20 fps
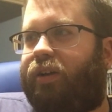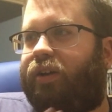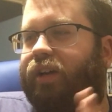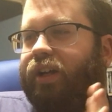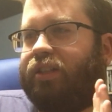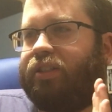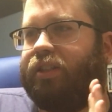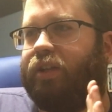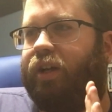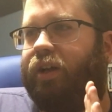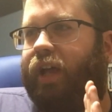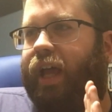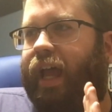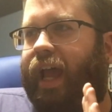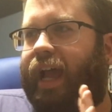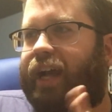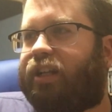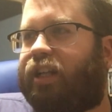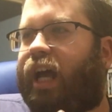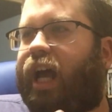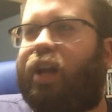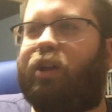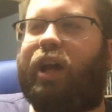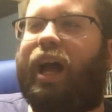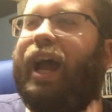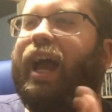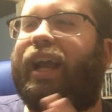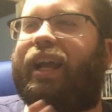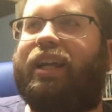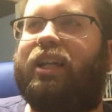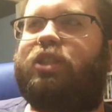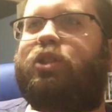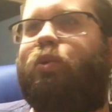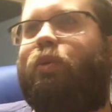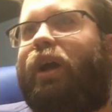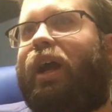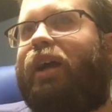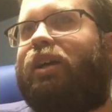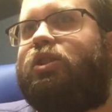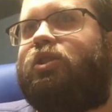Because the
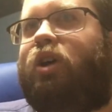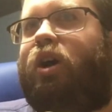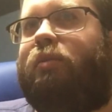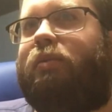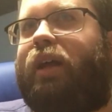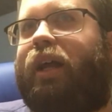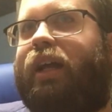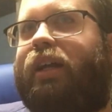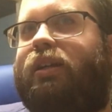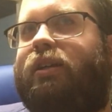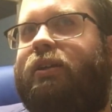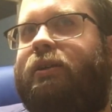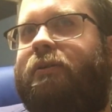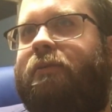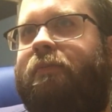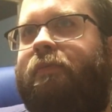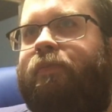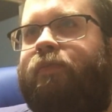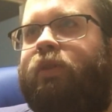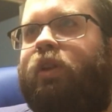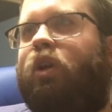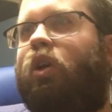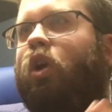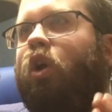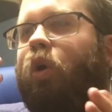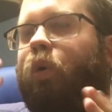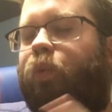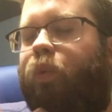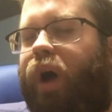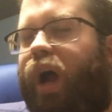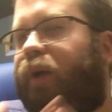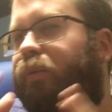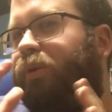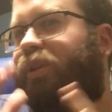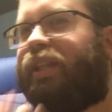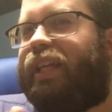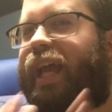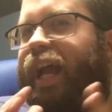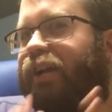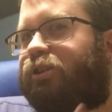way I saw him, like... Why
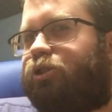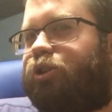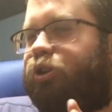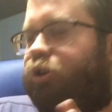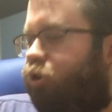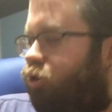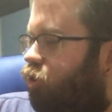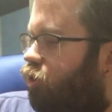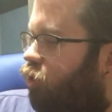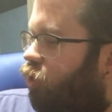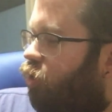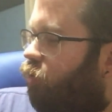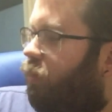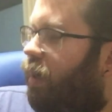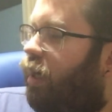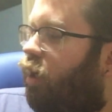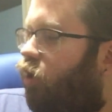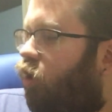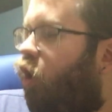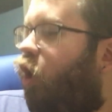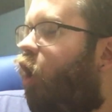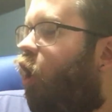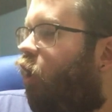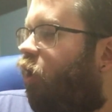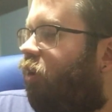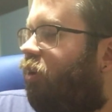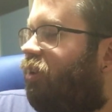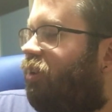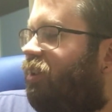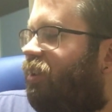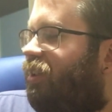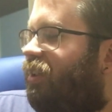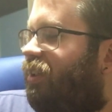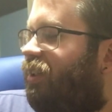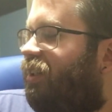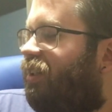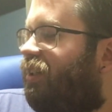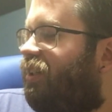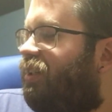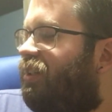would the executioner make a call
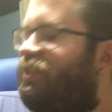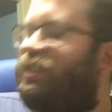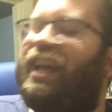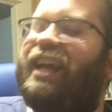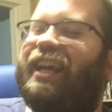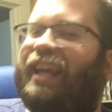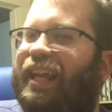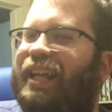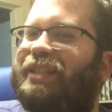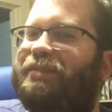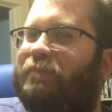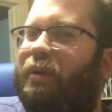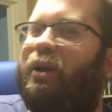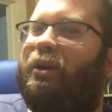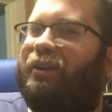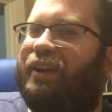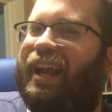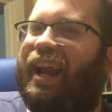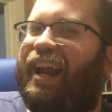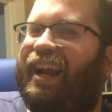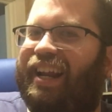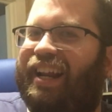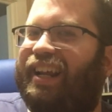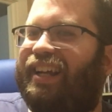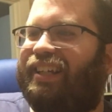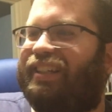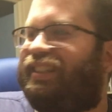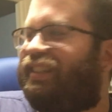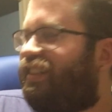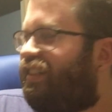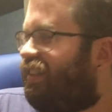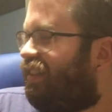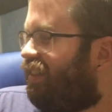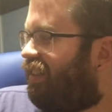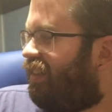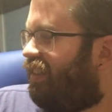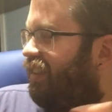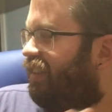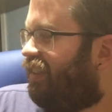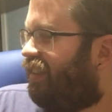saying he's barricading,
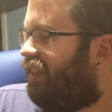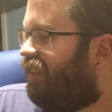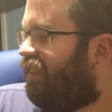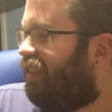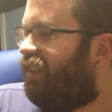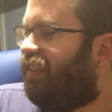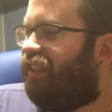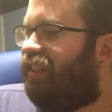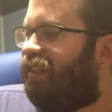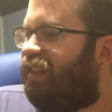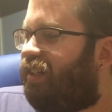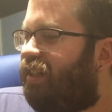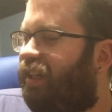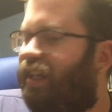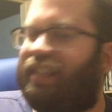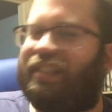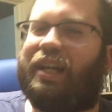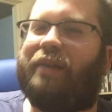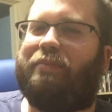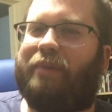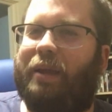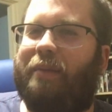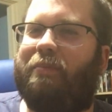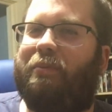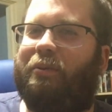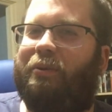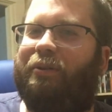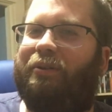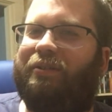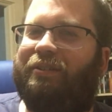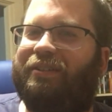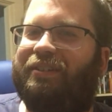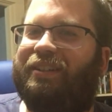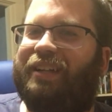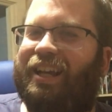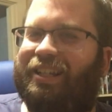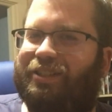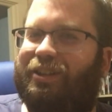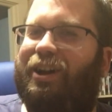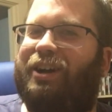he's got people
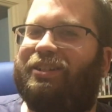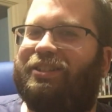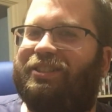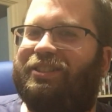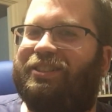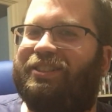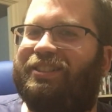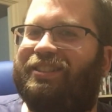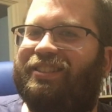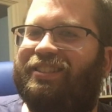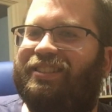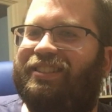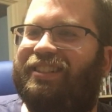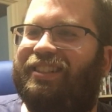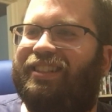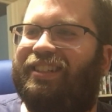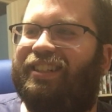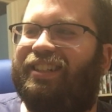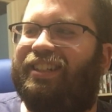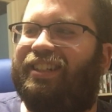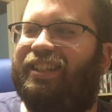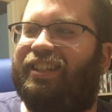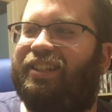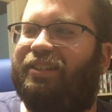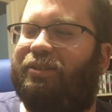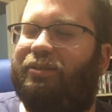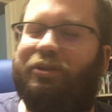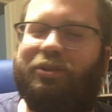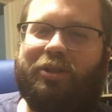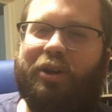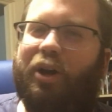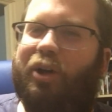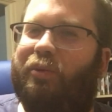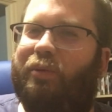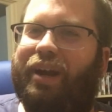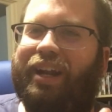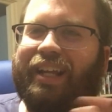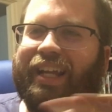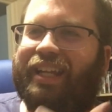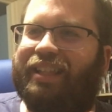as hostages? It was all a
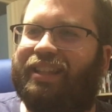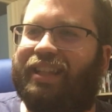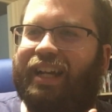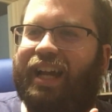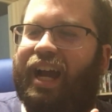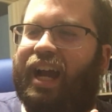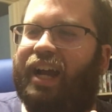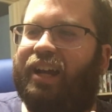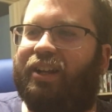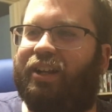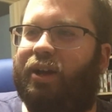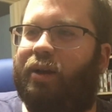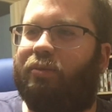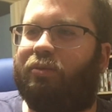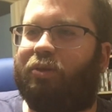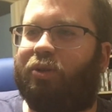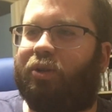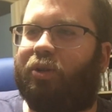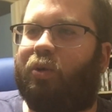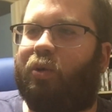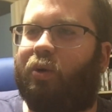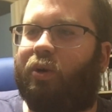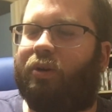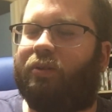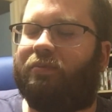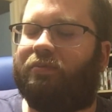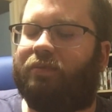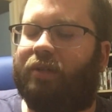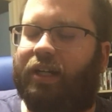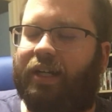way to get the guy to come through the door.